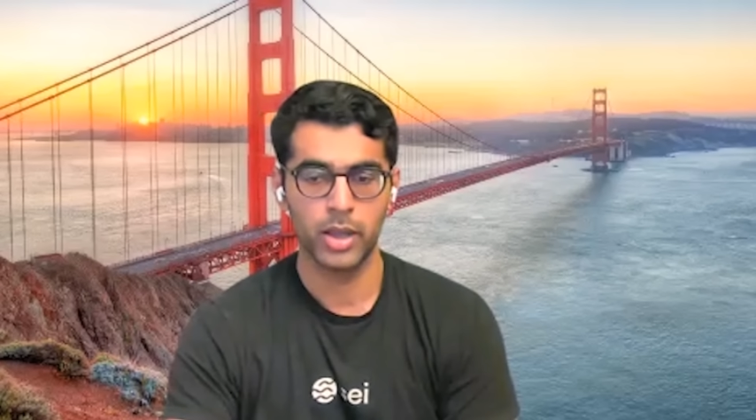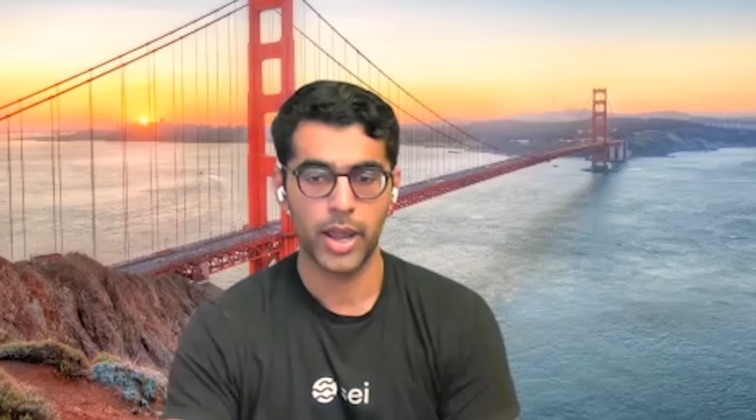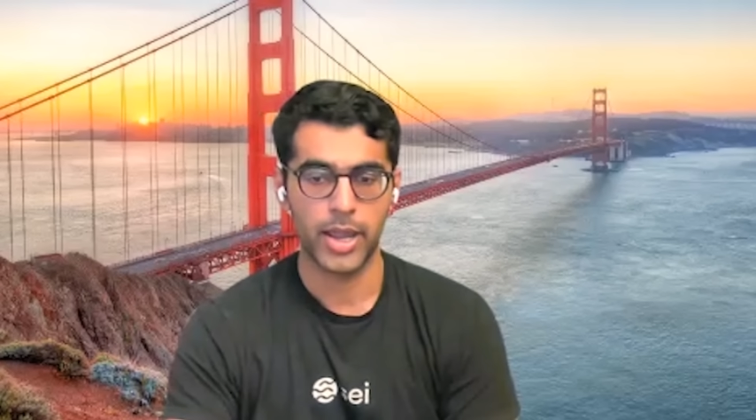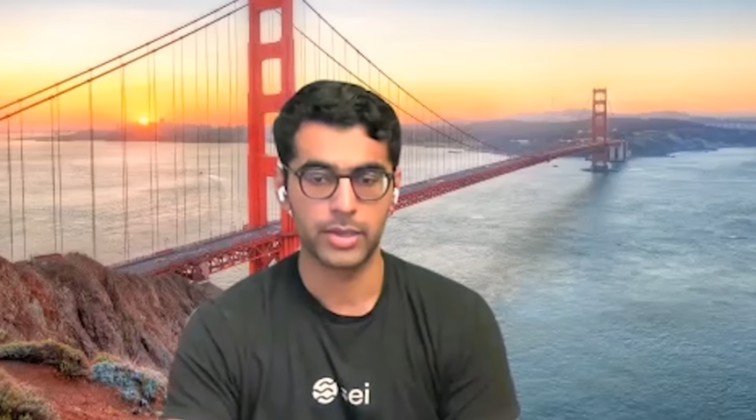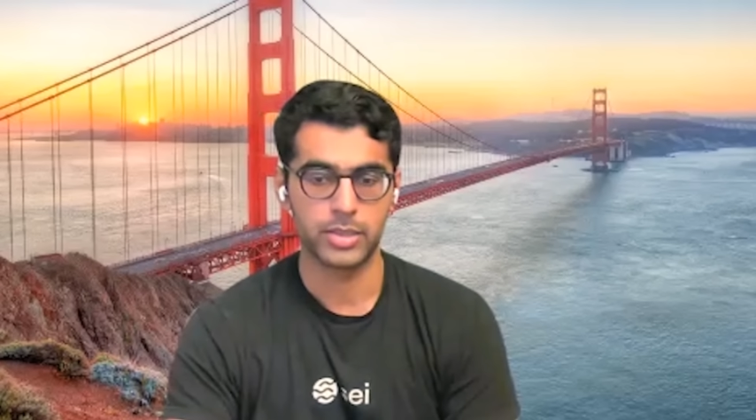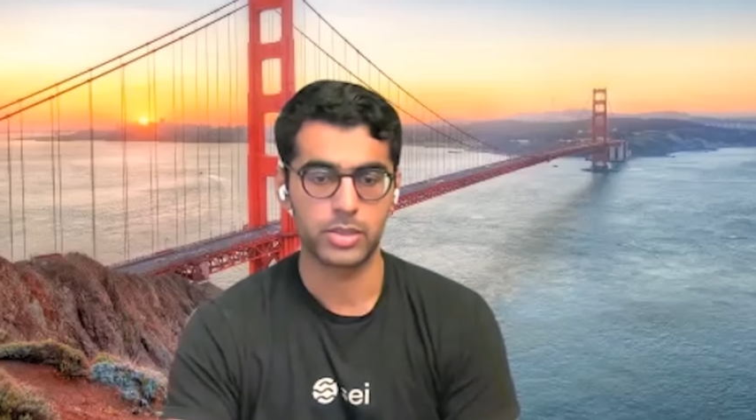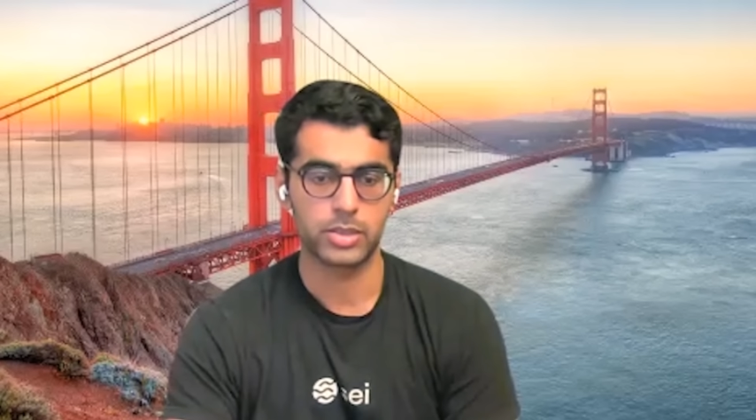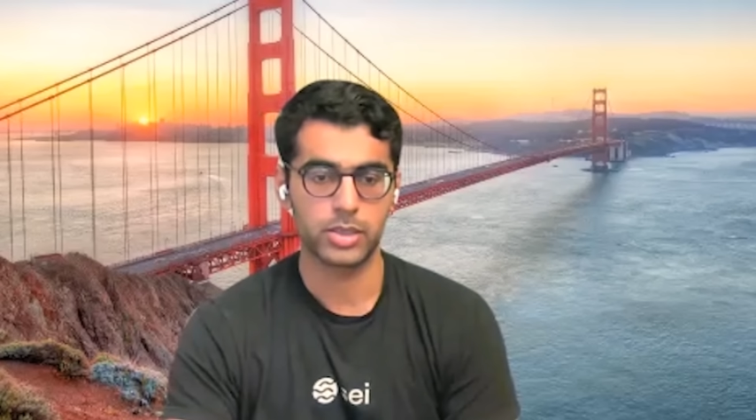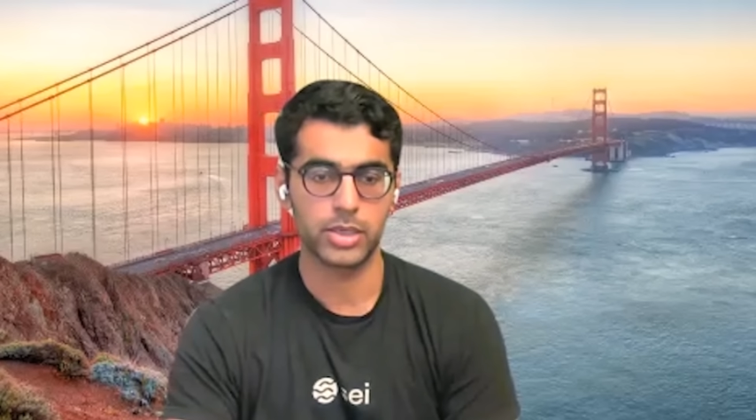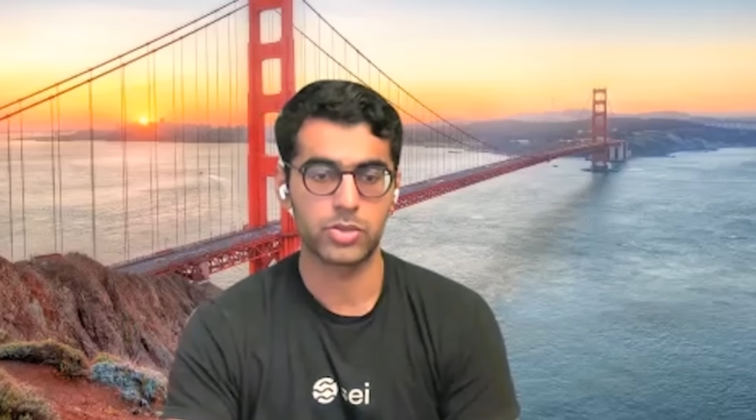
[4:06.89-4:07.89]
And
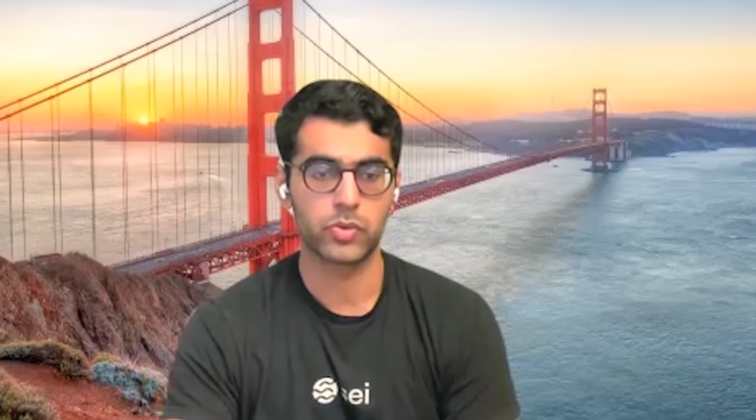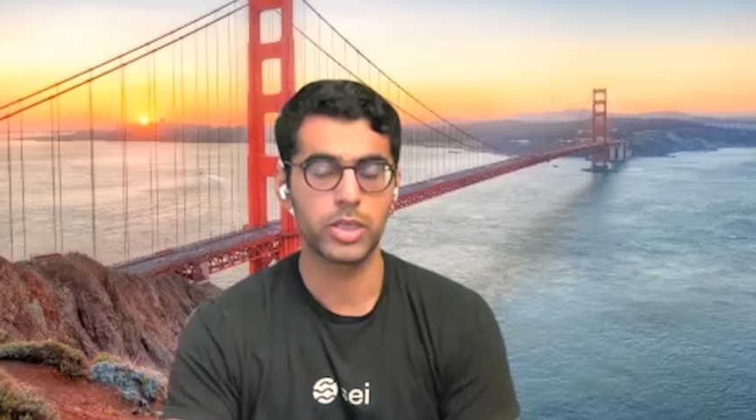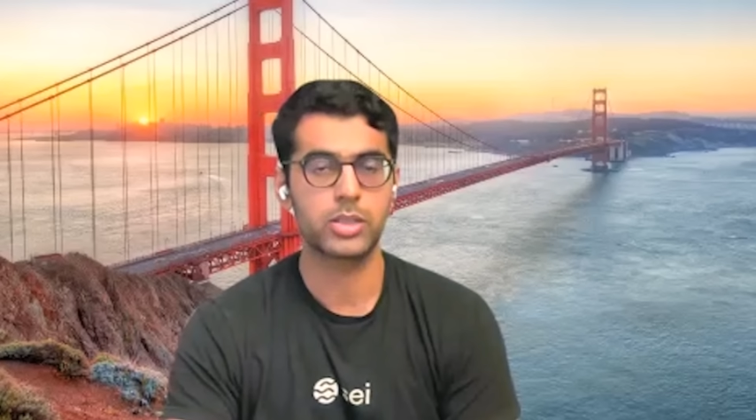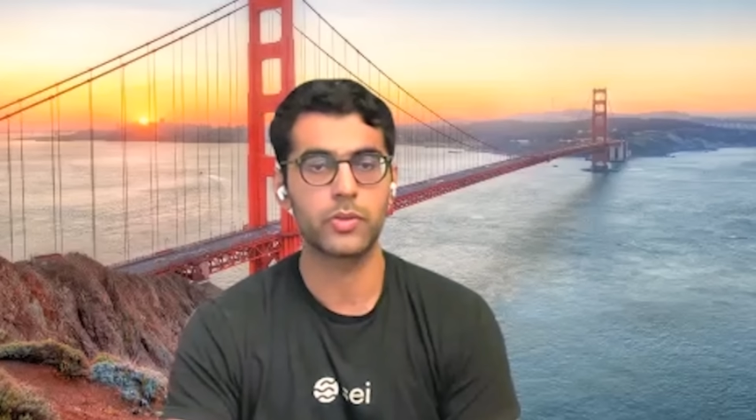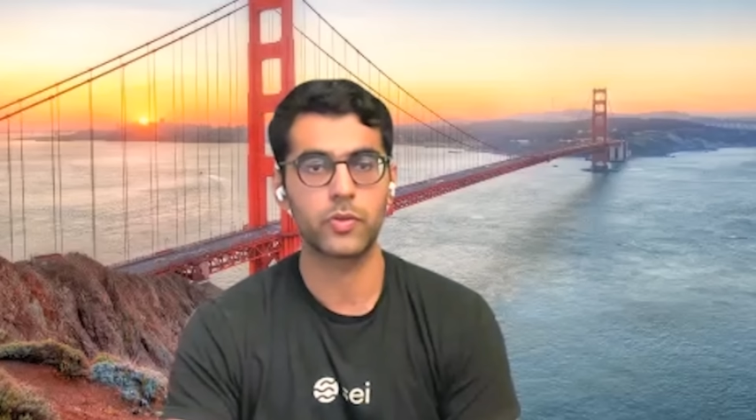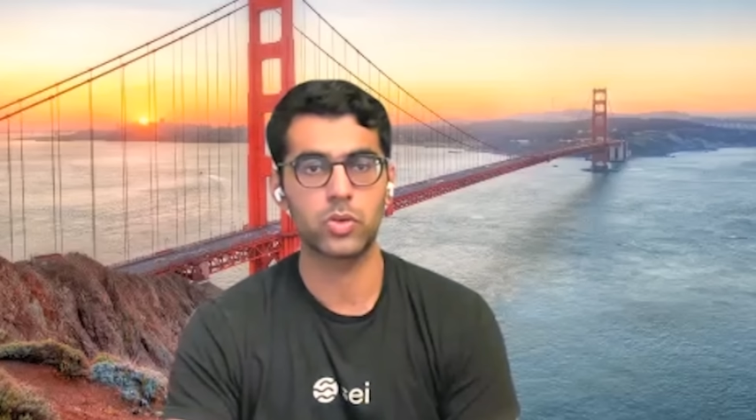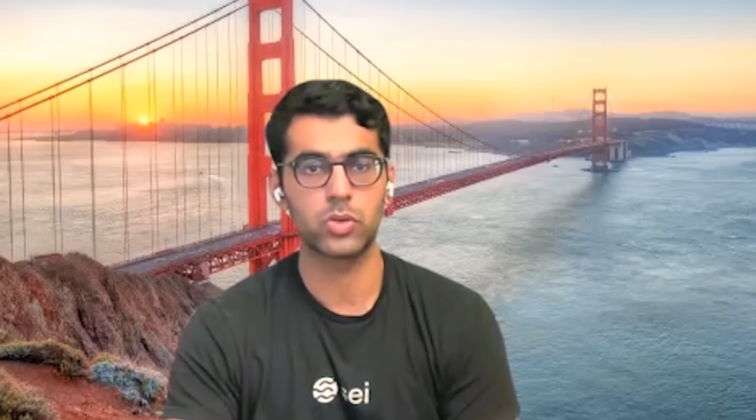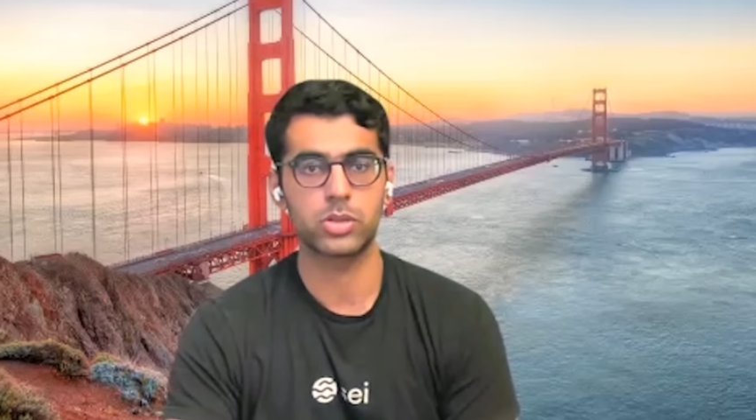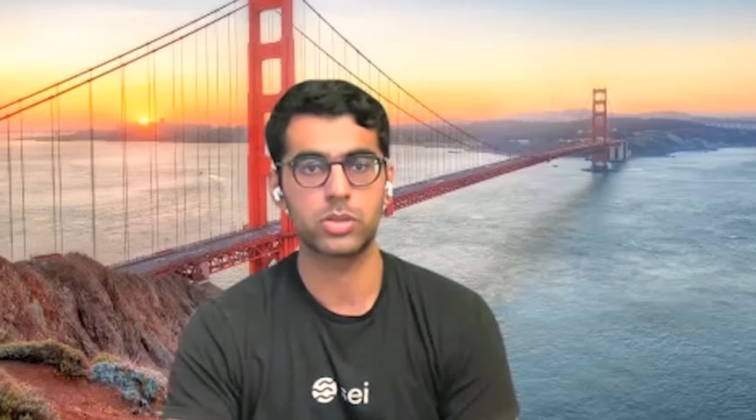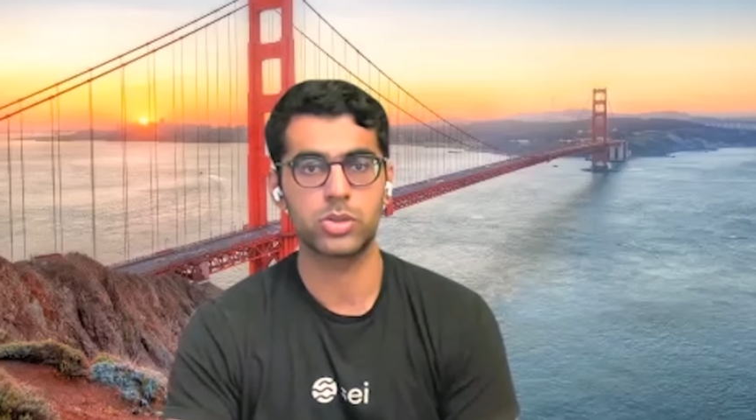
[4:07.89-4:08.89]
it's really
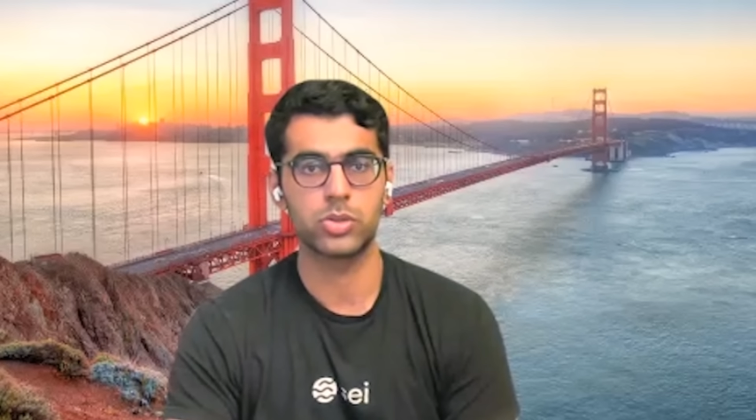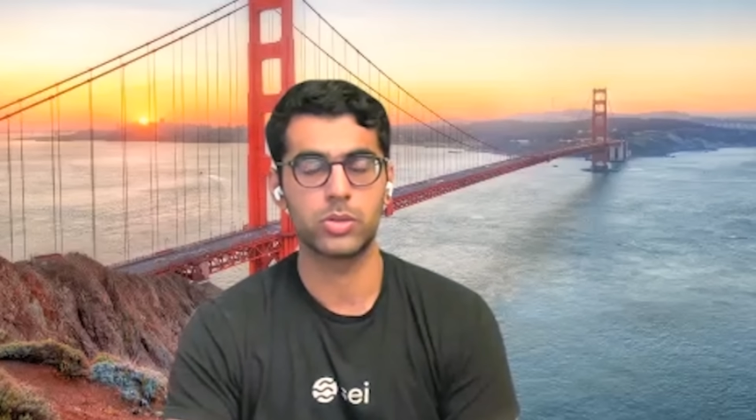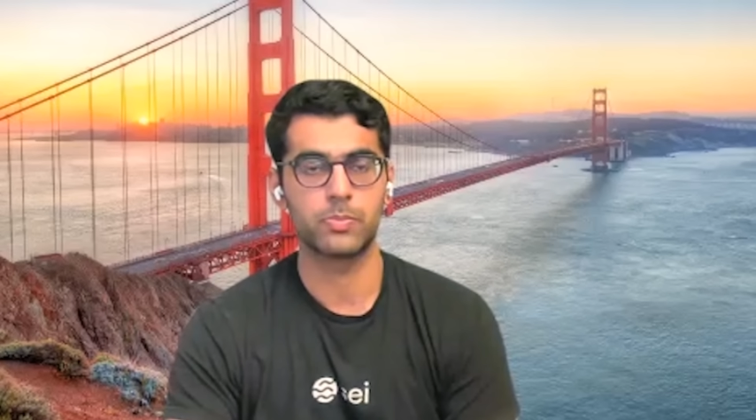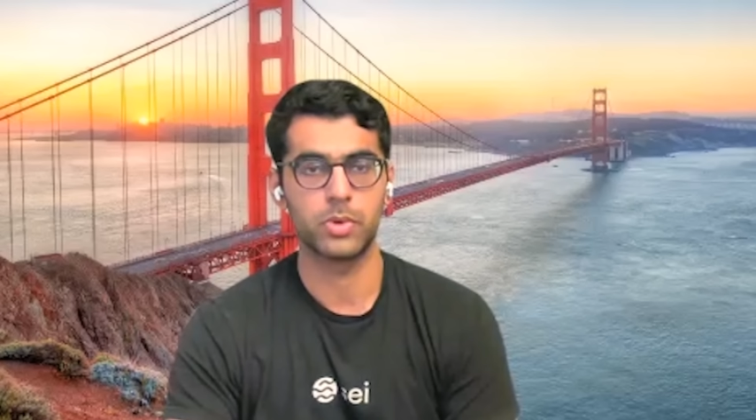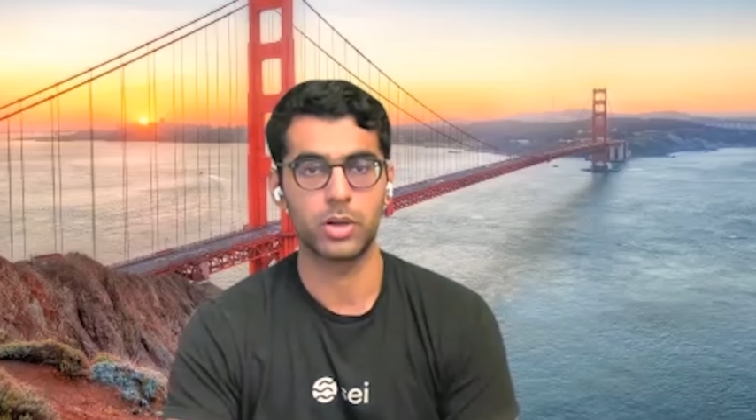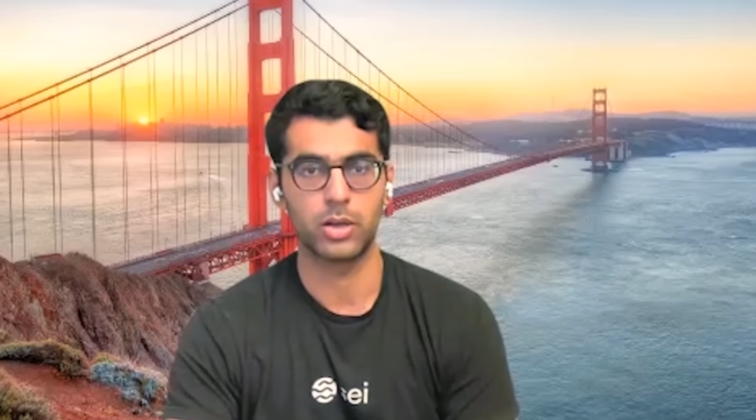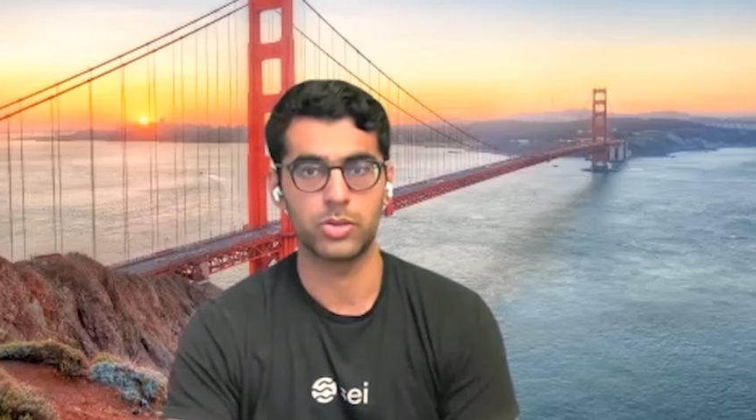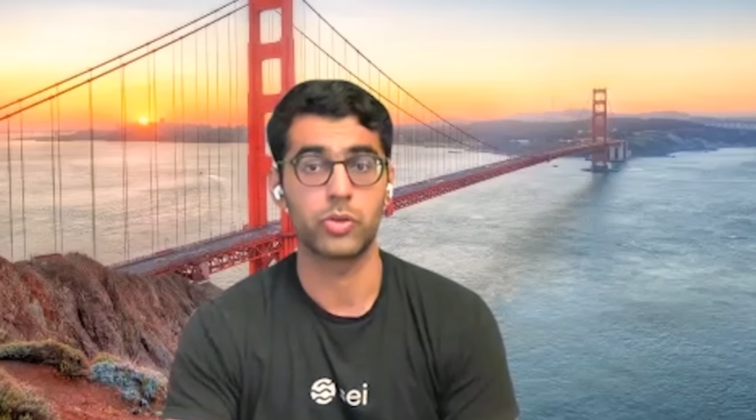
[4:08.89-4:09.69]
difficult to